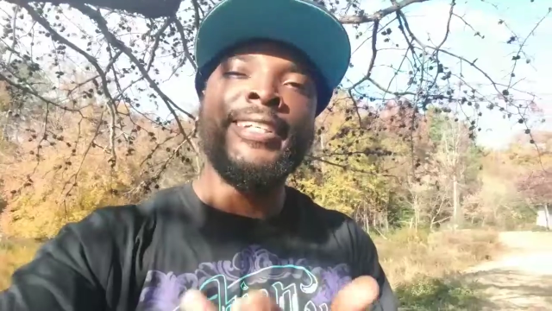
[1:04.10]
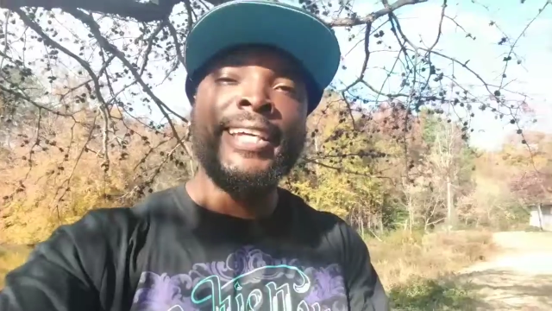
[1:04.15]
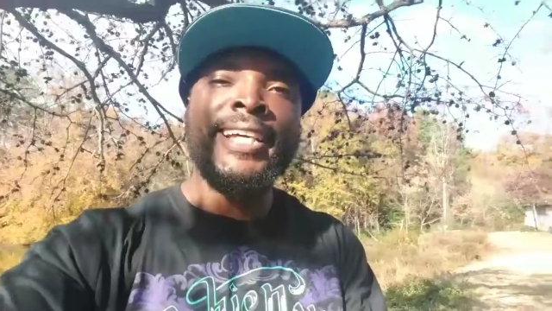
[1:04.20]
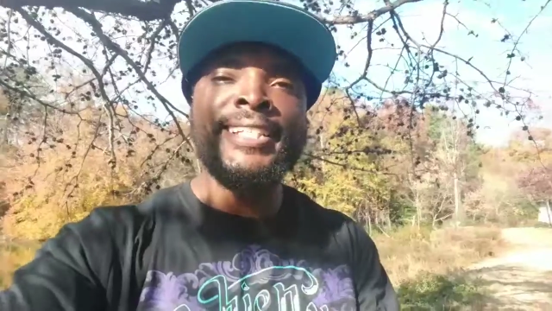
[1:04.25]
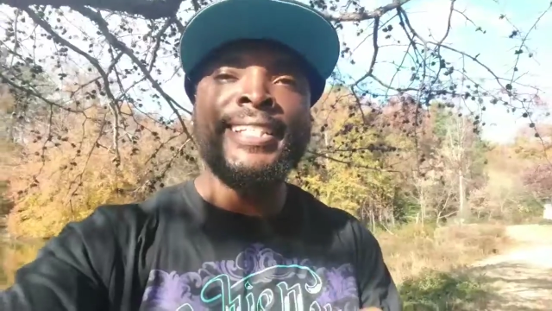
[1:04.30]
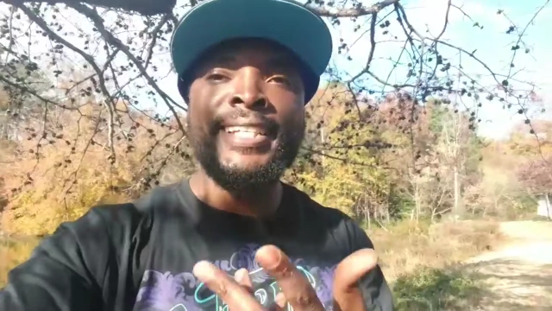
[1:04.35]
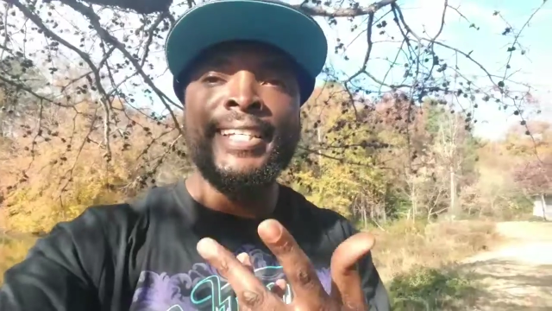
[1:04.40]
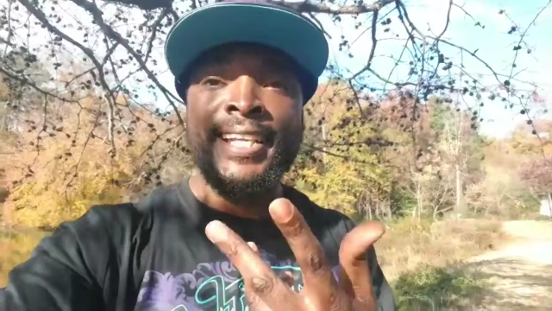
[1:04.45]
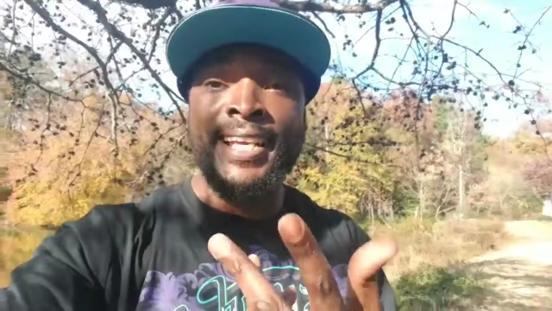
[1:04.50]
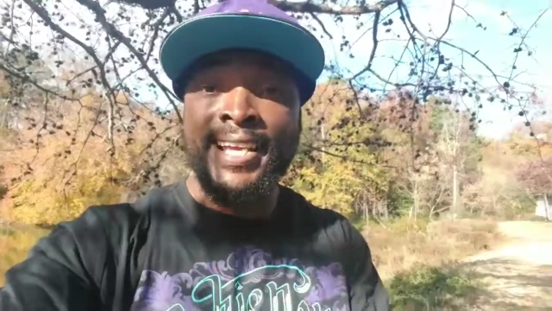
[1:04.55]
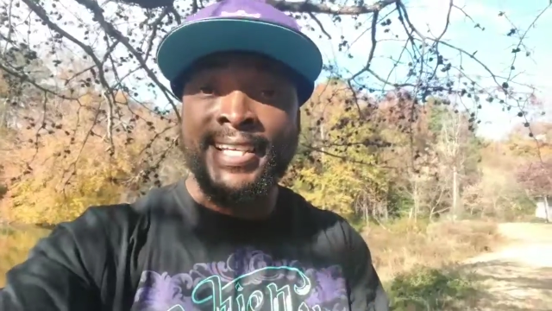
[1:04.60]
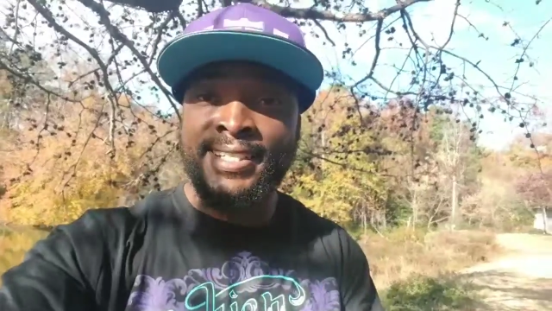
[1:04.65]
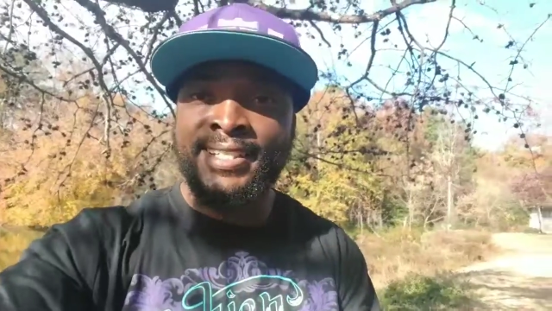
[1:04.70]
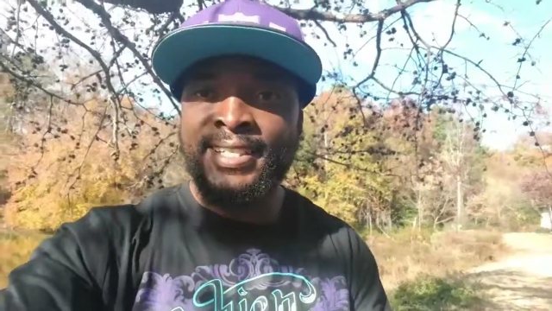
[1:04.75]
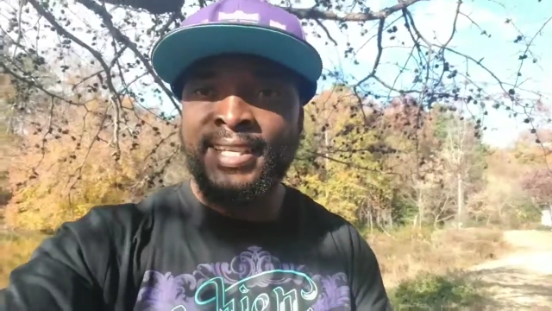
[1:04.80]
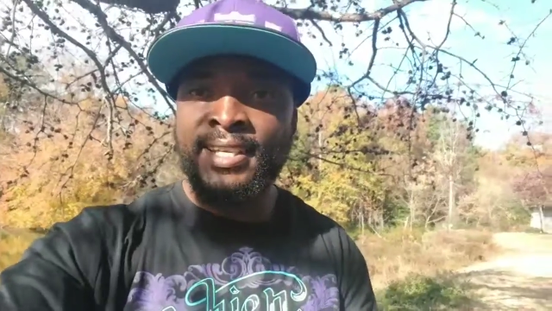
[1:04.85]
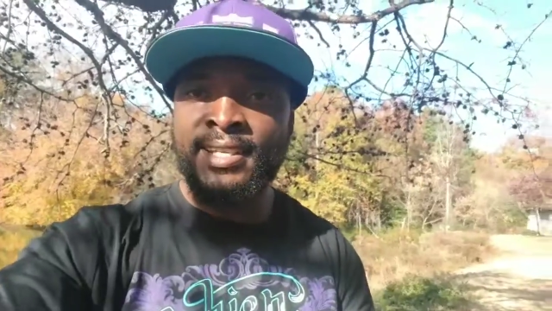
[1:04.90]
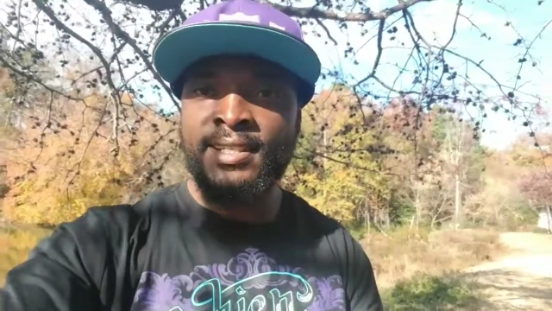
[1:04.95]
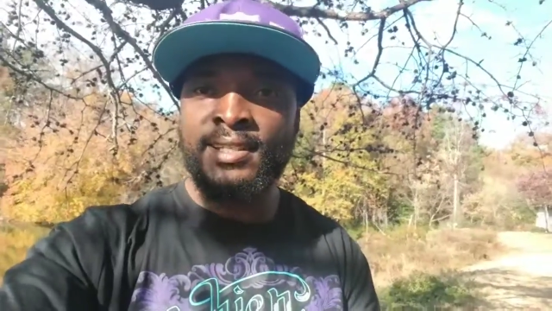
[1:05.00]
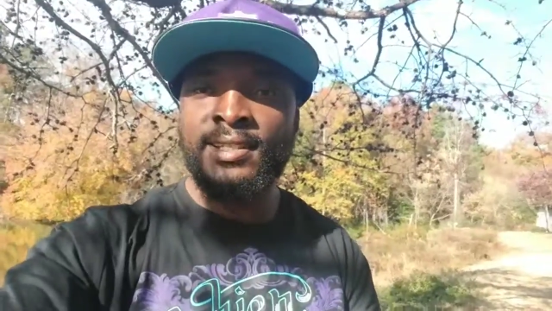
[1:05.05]
it doesn't
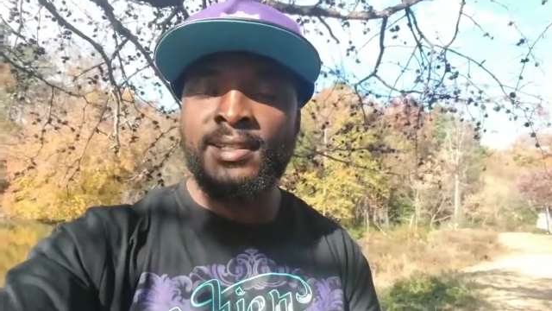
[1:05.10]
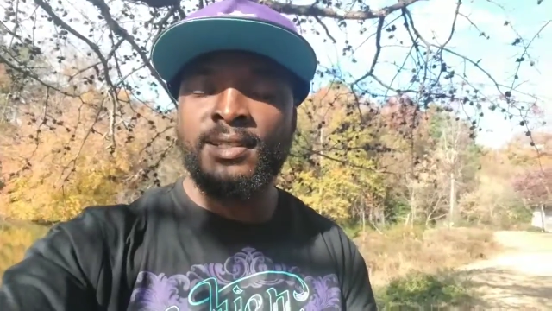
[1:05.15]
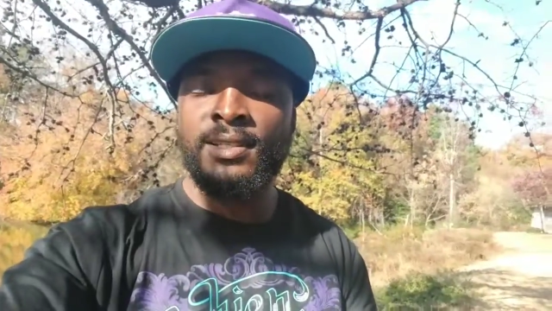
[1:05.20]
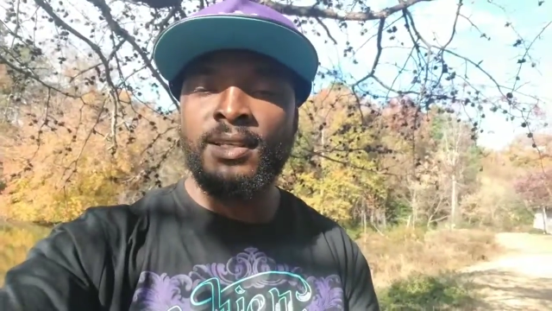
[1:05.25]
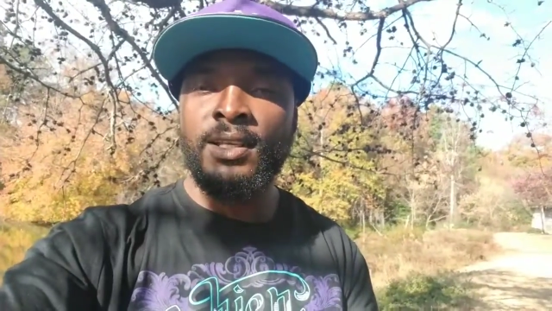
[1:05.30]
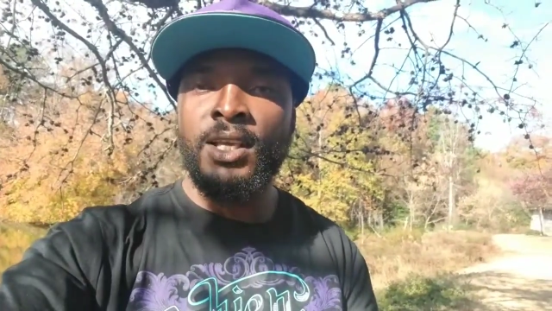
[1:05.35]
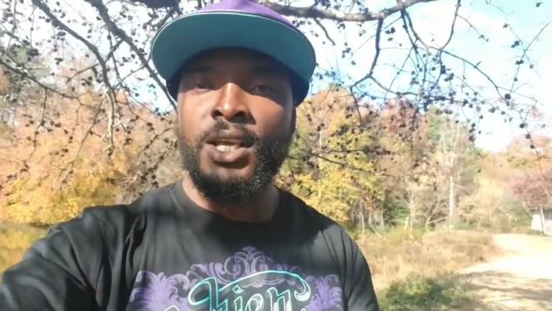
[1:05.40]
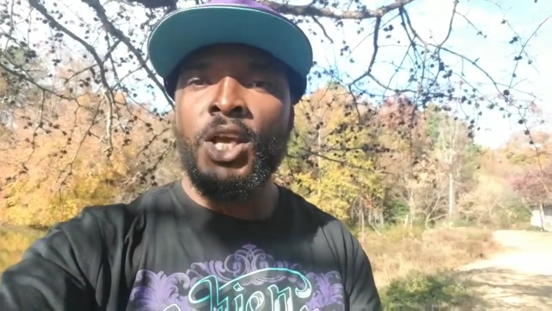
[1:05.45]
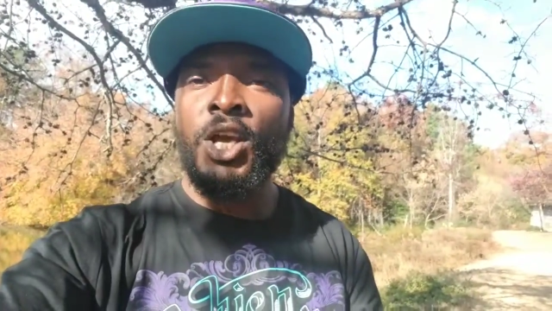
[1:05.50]
exist.